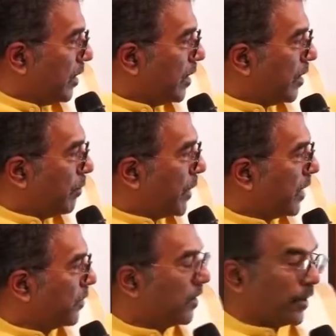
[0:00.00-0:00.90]
the
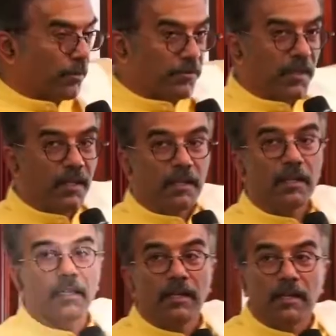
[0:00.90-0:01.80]
beds that you
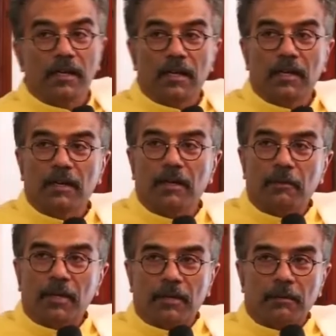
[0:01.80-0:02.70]
see
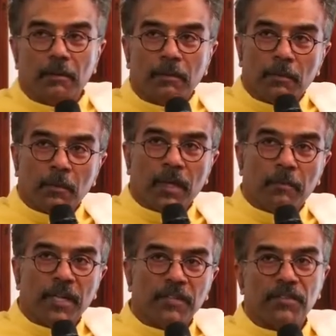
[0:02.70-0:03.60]

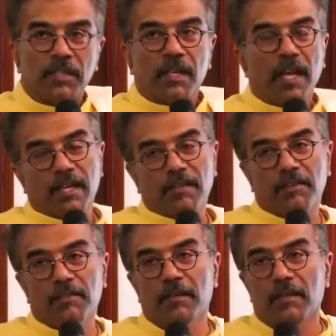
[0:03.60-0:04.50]
were beds in the night,
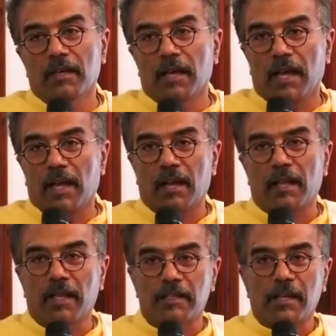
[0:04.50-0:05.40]

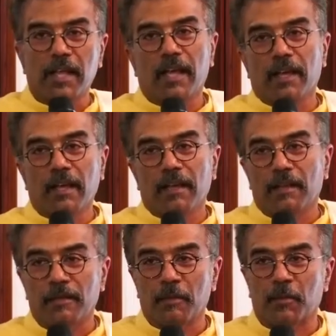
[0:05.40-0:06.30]
and in the day
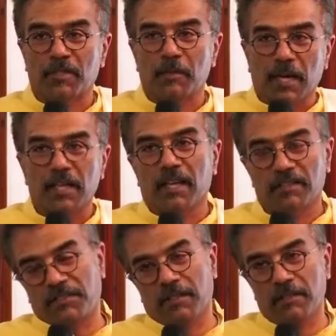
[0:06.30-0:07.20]
they put the money
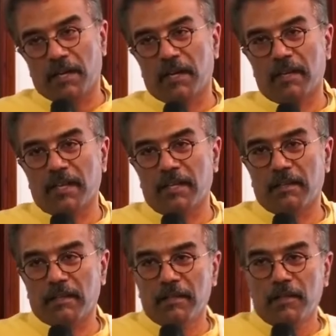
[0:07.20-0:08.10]

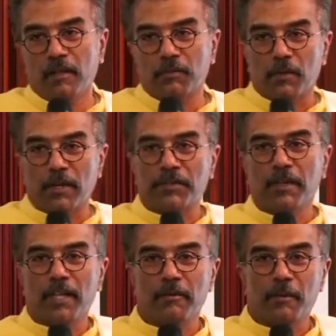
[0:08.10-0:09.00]
underneath. So
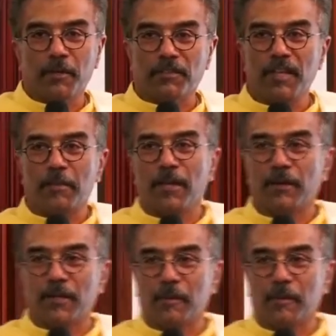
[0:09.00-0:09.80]
literally we were sleeping on